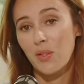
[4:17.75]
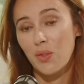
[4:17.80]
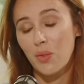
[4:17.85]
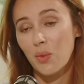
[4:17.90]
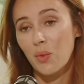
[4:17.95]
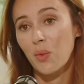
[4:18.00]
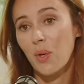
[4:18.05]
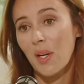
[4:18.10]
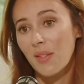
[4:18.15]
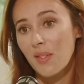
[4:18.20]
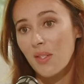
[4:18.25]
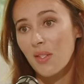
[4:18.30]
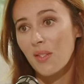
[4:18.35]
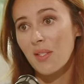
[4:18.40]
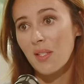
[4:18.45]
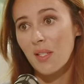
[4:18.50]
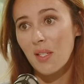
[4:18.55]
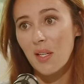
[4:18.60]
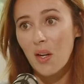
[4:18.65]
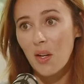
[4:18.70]
do and
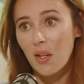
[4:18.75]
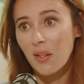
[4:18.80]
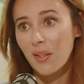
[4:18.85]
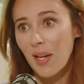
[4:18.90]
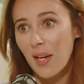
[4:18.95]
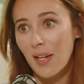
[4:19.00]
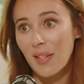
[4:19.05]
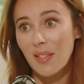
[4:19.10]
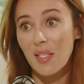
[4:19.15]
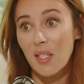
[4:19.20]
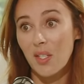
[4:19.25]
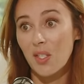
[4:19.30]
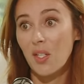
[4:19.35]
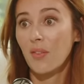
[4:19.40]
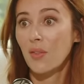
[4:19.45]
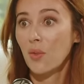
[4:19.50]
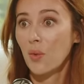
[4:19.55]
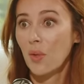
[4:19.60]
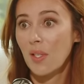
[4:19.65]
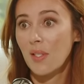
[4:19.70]
succeed all that at the age of
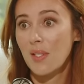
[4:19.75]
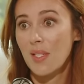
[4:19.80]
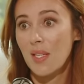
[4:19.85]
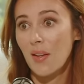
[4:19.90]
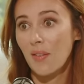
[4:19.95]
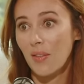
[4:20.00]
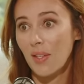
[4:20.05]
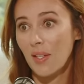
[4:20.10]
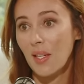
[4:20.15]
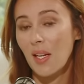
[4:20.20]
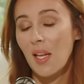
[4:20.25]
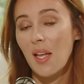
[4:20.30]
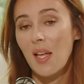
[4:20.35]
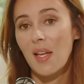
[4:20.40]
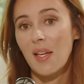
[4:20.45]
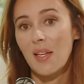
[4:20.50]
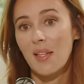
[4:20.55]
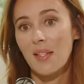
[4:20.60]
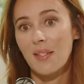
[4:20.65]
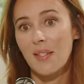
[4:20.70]
27,
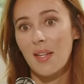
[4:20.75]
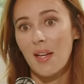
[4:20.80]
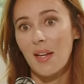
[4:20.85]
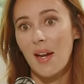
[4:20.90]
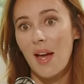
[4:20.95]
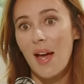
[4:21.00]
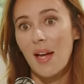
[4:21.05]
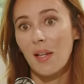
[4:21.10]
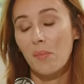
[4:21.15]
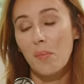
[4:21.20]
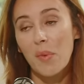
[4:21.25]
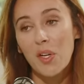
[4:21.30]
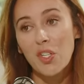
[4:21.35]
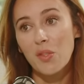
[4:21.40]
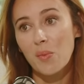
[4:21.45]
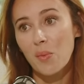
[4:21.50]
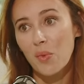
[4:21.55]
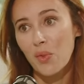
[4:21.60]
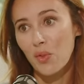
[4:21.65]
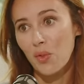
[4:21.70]
then I had
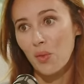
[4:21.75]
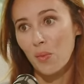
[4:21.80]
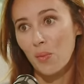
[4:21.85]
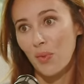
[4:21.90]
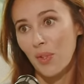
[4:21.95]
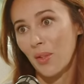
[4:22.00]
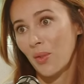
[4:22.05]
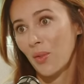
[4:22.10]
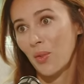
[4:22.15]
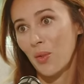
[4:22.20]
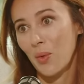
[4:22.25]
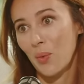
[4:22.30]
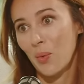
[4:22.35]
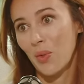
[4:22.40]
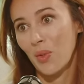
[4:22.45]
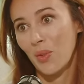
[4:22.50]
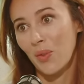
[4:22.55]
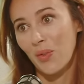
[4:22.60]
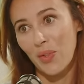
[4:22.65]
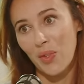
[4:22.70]
much more to bring to the
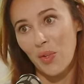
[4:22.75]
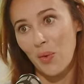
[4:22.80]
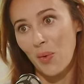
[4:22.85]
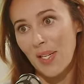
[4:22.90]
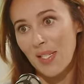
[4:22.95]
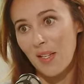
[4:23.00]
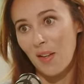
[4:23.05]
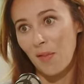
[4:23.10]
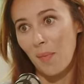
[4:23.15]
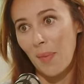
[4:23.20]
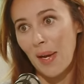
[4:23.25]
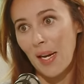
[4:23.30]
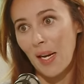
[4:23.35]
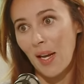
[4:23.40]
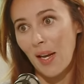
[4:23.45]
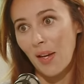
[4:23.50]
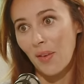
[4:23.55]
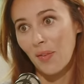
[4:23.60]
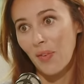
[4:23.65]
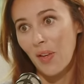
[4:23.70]
world for the rest of my
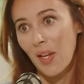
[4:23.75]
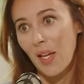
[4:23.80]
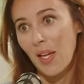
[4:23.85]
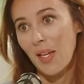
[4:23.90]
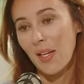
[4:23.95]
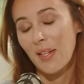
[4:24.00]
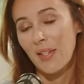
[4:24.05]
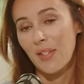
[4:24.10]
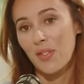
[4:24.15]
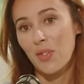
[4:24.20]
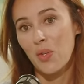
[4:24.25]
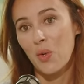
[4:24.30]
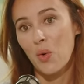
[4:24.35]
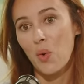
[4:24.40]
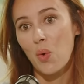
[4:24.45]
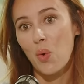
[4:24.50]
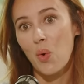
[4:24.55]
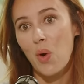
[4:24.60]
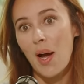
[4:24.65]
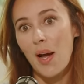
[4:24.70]
life.
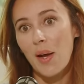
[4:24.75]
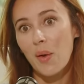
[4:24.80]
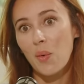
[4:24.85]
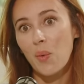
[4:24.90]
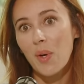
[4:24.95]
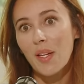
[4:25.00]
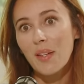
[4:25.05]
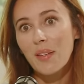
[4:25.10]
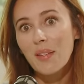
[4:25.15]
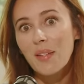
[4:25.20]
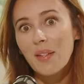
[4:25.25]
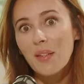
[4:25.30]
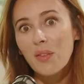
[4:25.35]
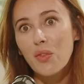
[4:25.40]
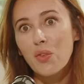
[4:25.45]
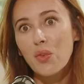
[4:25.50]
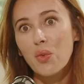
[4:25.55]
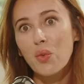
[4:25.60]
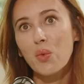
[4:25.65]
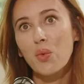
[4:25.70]
So I went
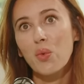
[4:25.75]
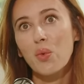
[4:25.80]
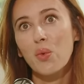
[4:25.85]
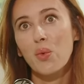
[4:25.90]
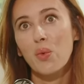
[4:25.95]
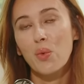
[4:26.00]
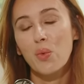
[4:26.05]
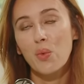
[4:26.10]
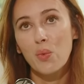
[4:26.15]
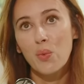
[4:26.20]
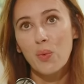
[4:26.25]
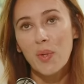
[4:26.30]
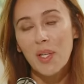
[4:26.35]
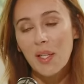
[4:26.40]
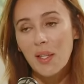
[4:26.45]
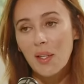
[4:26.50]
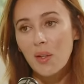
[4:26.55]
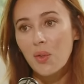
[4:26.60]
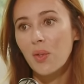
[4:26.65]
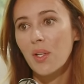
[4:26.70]
into
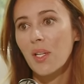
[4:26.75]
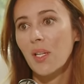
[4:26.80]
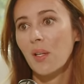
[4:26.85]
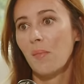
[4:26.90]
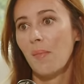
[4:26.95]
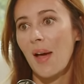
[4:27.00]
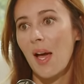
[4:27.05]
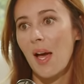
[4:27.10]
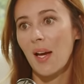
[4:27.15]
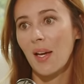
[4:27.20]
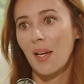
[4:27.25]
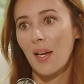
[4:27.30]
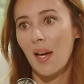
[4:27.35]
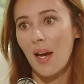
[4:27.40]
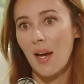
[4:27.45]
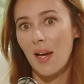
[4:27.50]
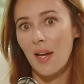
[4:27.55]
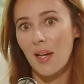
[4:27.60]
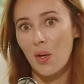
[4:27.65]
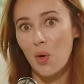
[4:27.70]
really looking back
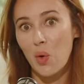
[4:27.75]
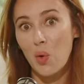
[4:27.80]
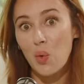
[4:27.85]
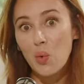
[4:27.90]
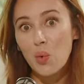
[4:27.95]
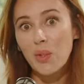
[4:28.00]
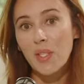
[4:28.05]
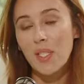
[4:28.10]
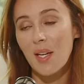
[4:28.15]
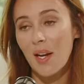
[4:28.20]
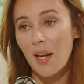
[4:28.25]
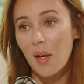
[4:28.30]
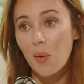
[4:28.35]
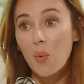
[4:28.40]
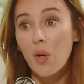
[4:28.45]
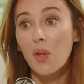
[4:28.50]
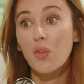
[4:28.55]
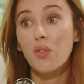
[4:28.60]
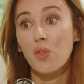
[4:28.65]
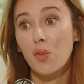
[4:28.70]
at who did I
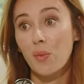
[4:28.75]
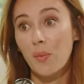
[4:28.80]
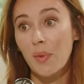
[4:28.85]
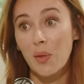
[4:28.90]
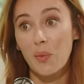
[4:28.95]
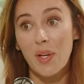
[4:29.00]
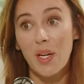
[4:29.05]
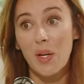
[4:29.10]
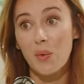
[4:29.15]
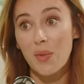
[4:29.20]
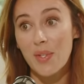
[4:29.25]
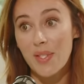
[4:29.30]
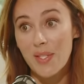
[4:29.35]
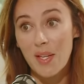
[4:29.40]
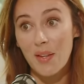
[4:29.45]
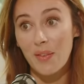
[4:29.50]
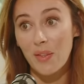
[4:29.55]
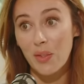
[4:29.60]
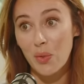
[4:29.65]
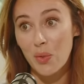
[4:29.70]
want to be when I was
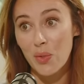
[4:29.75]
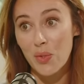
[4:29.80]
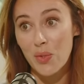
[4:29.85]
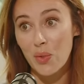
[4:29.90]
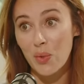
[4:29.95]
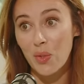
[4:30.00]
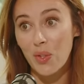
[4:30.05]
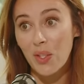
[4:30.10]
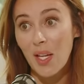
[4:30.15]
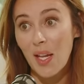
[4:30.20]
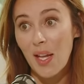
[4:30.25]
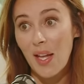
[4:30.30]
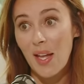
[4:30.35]
7 years old.